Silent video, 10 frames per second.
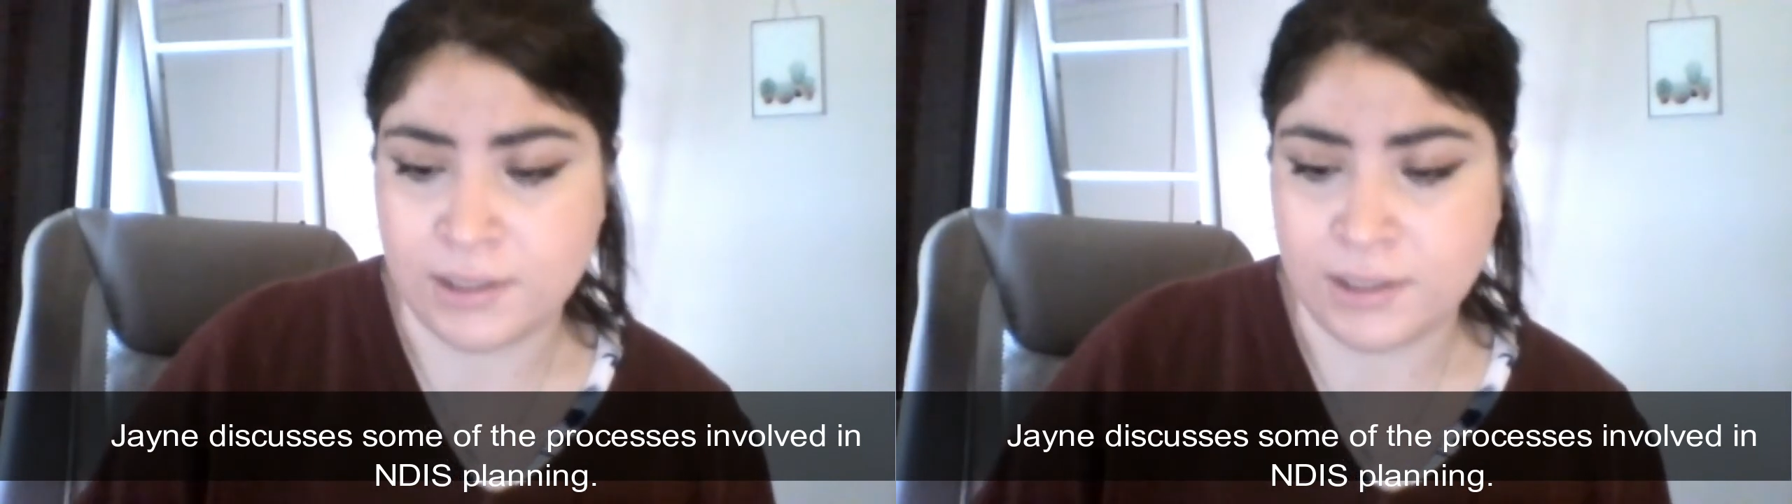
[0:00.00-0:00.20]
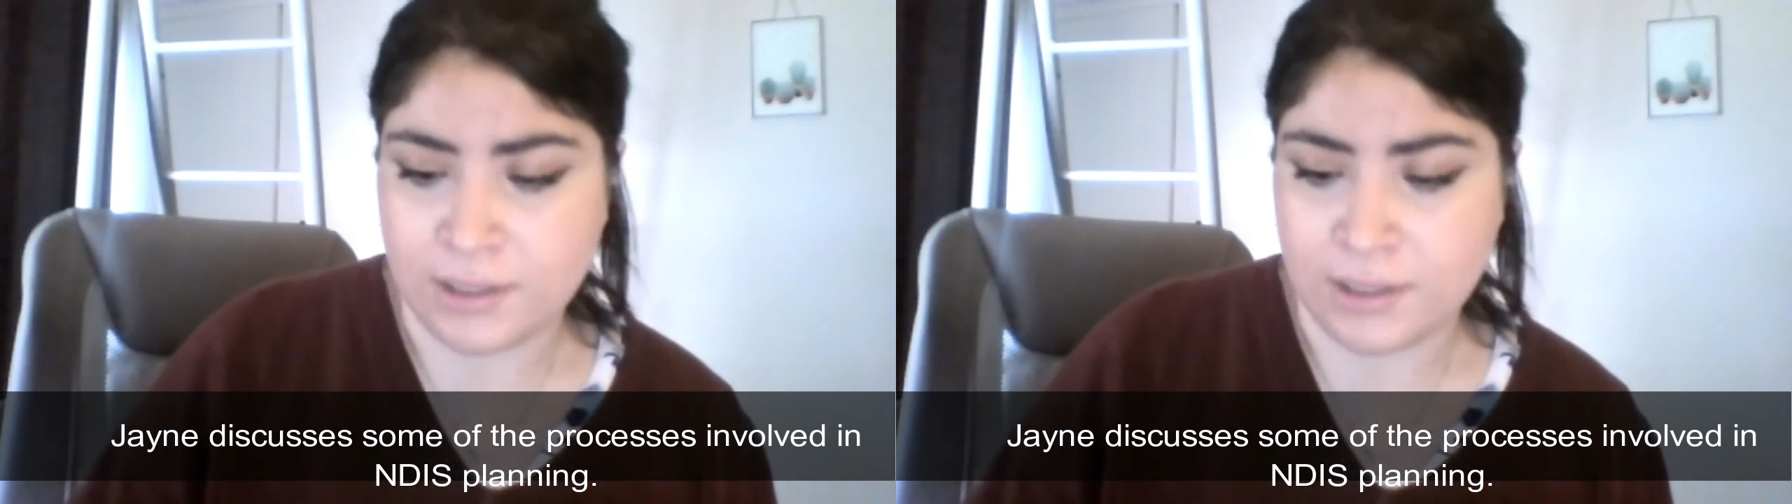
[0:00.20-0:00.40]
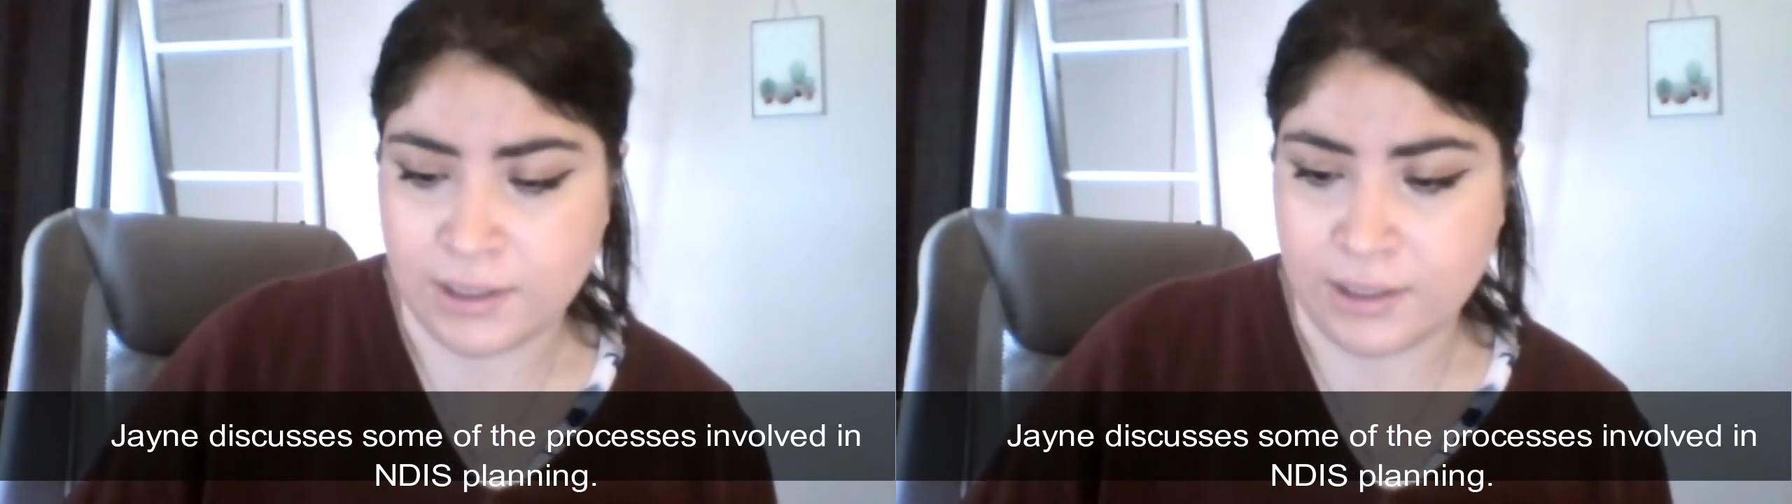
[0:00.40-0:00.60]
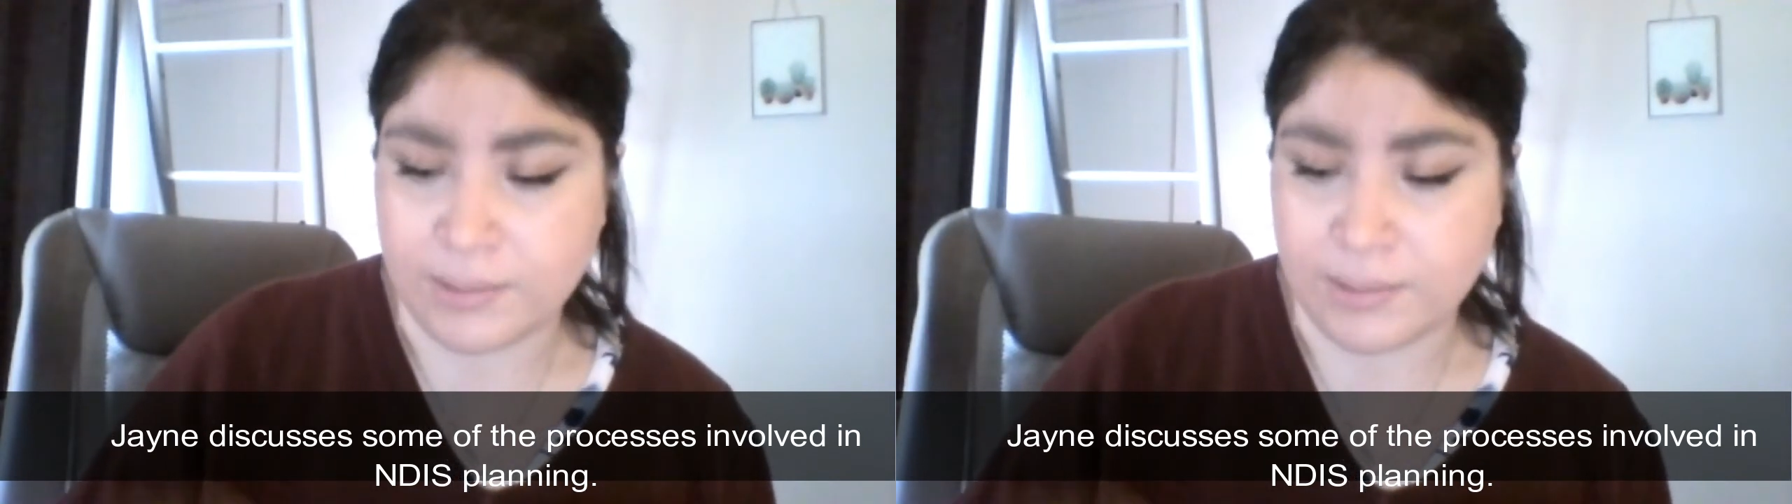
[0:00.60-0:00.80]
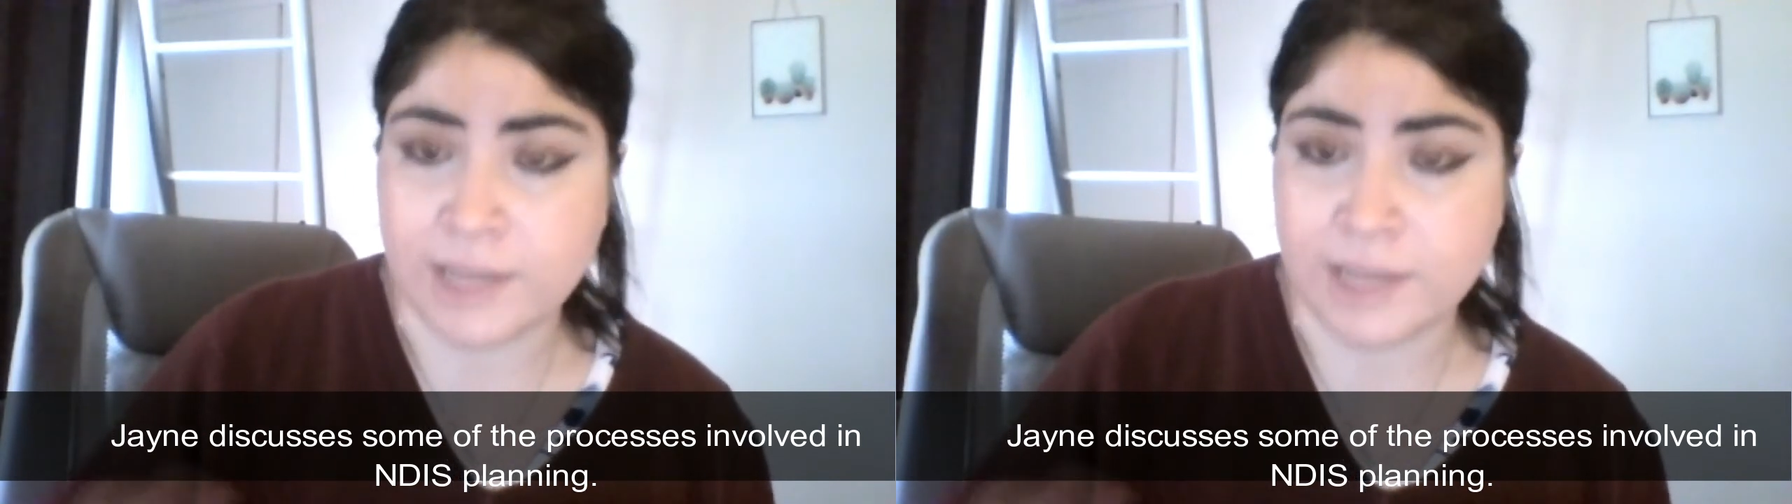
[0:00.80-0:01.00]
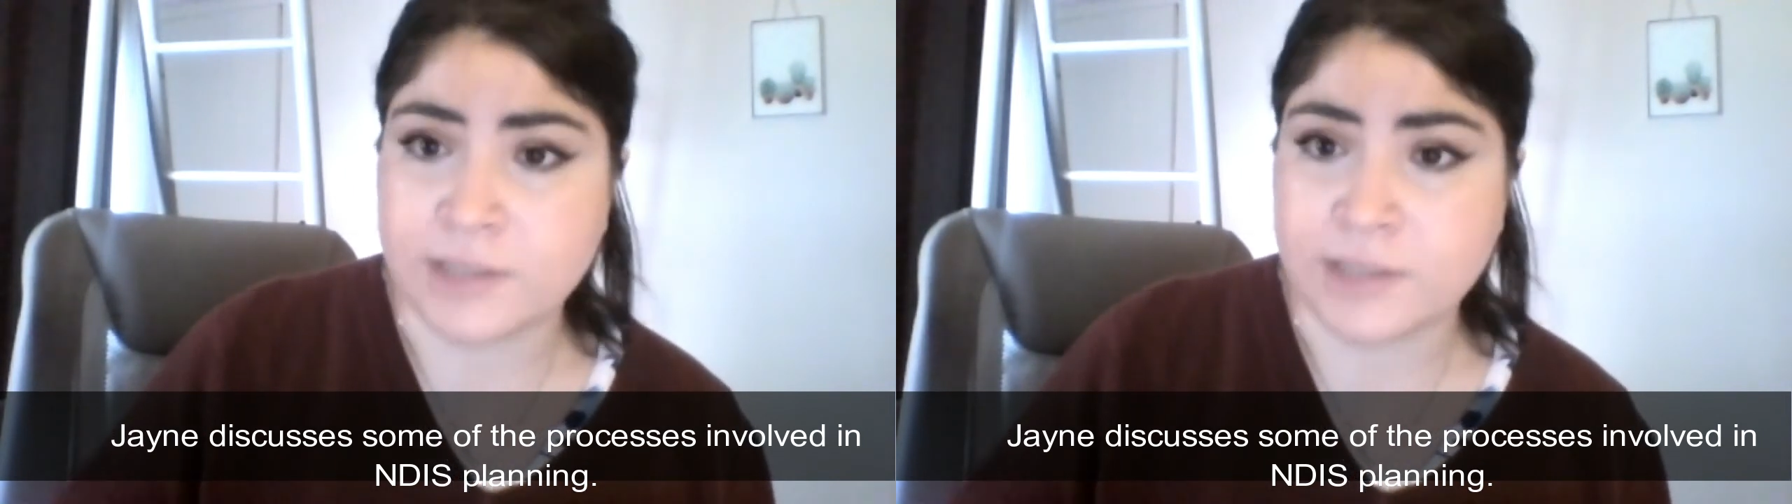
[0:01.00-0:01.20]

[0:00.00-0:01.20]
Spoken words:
the NDIA